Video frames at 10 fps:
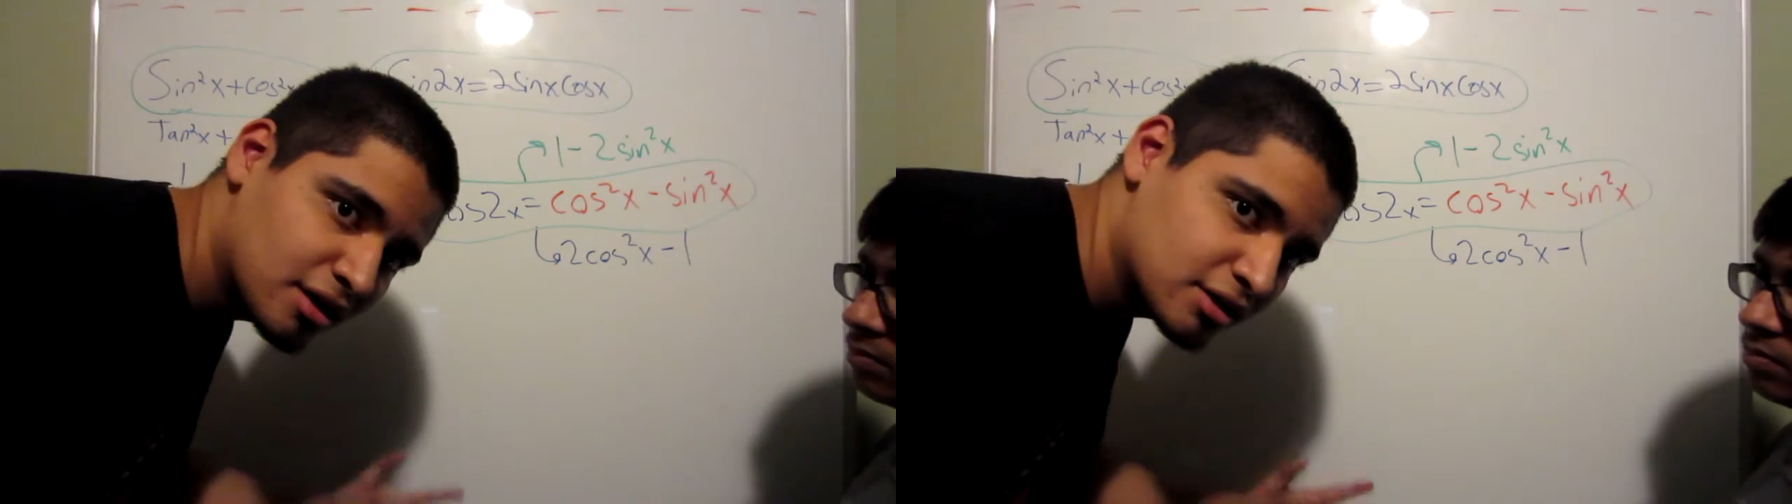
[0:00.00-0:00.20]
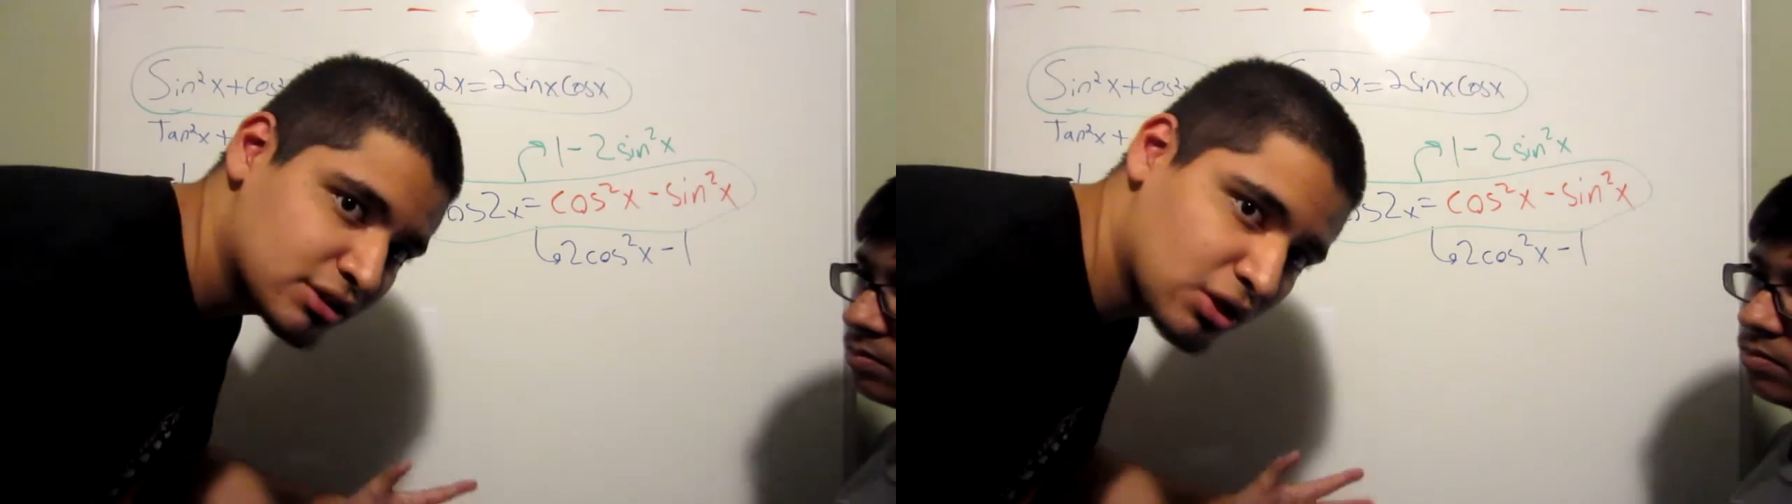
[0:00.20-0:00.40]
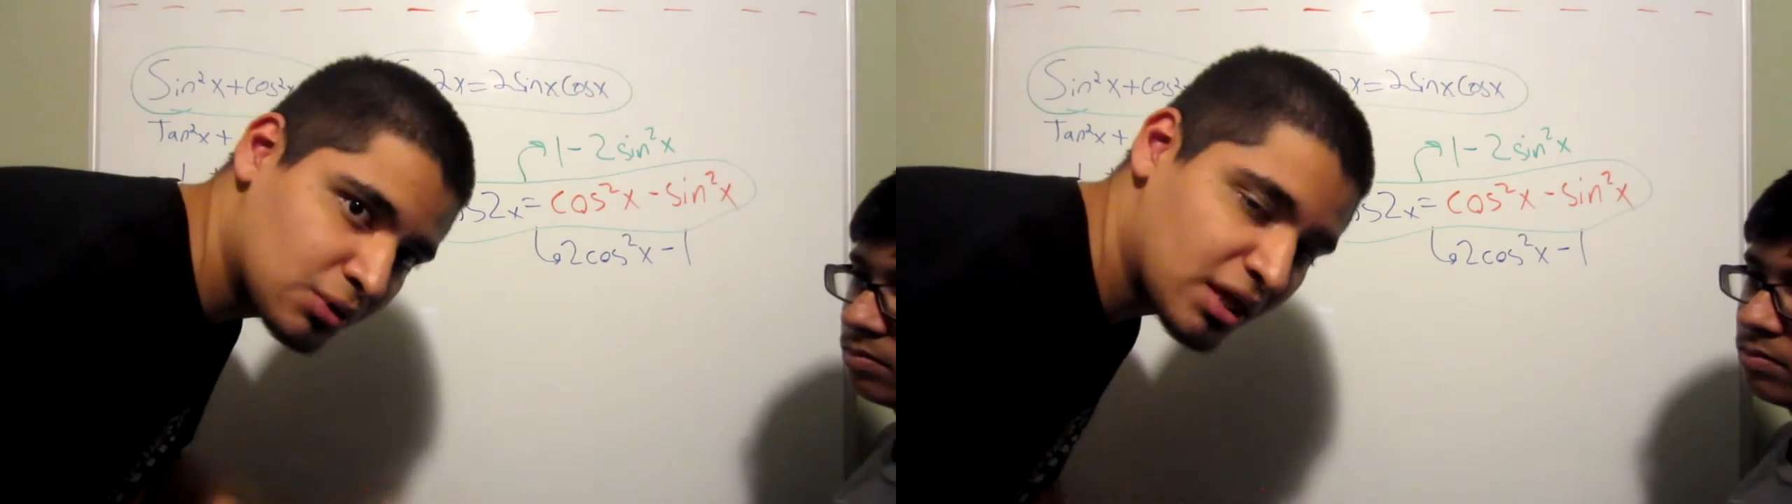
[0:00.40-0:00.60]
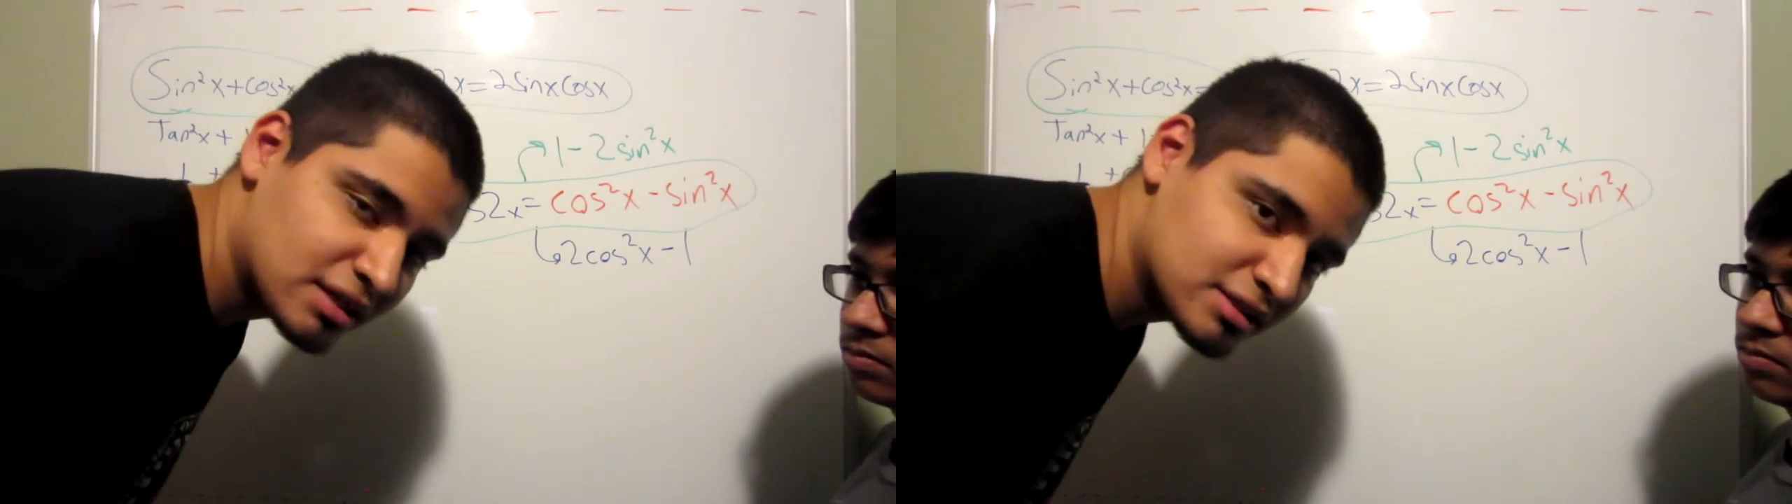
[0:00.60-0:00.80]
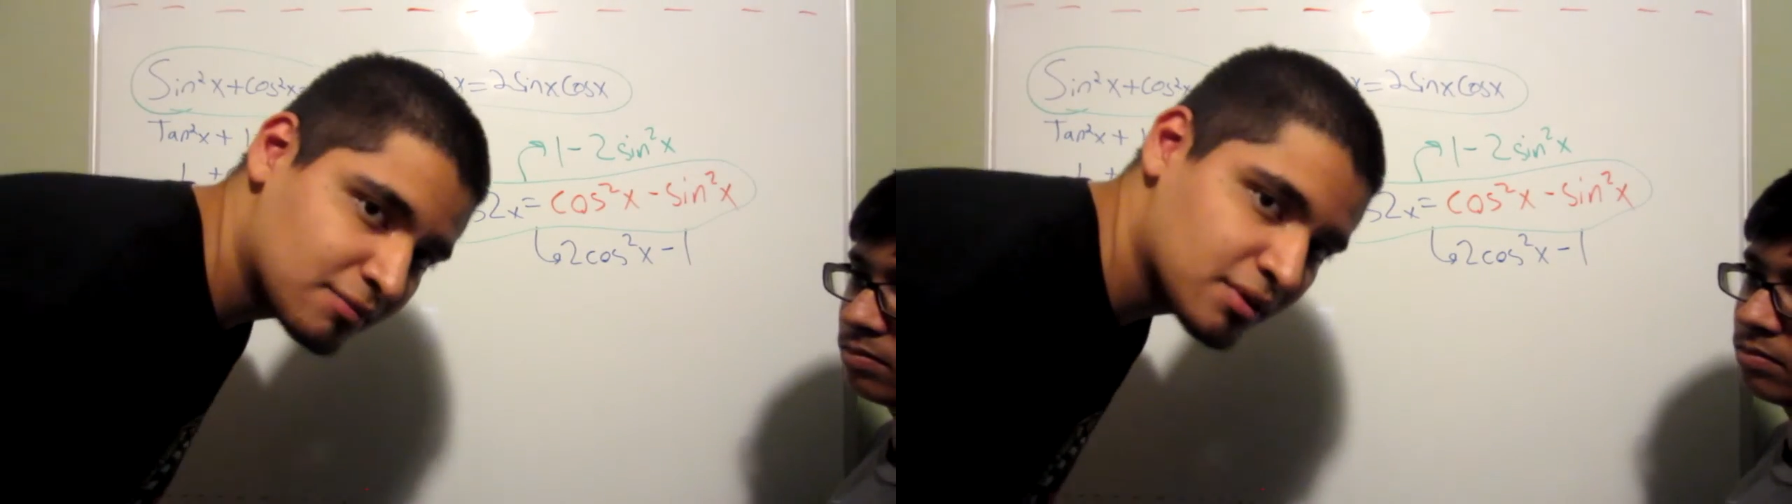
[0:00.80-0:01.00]
So that
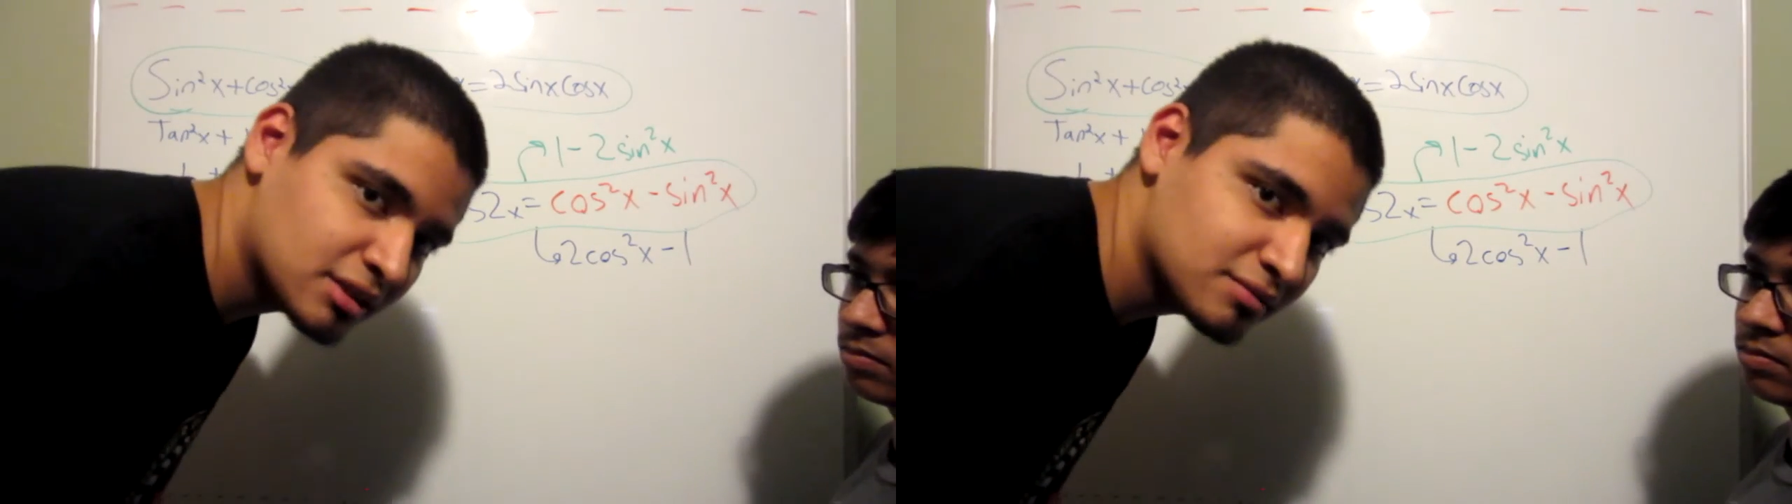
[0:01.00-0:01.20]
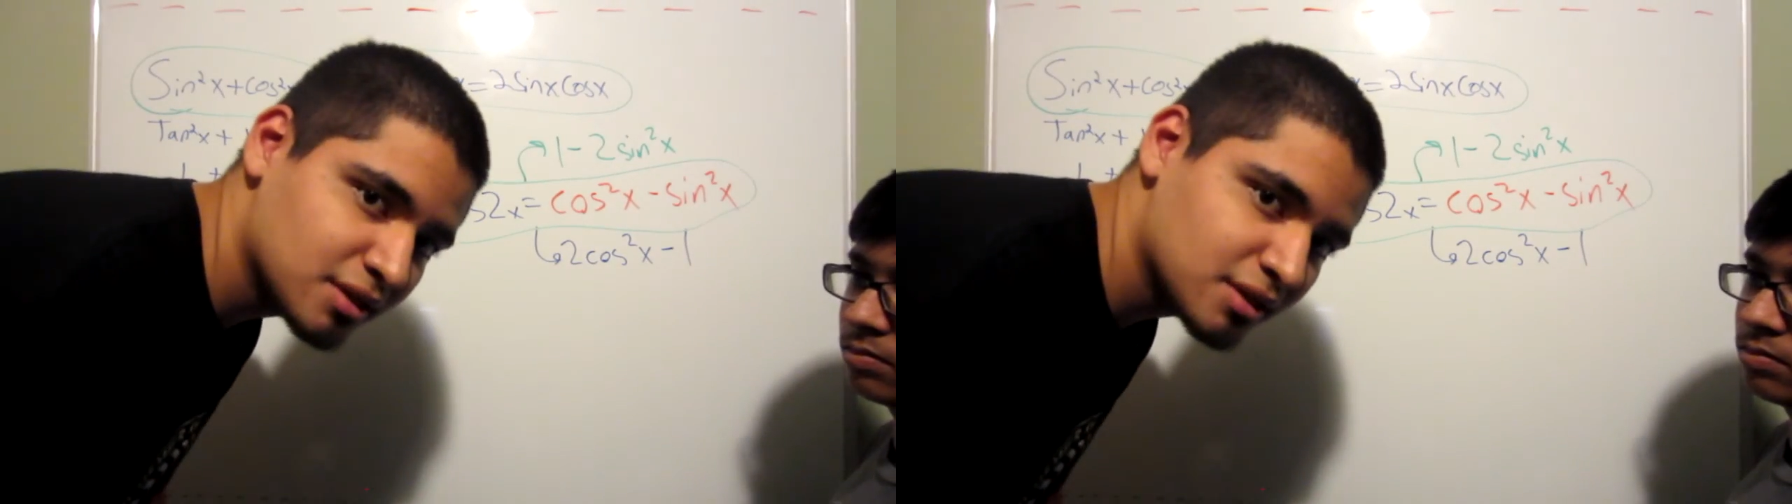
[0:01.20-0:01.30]
is it for this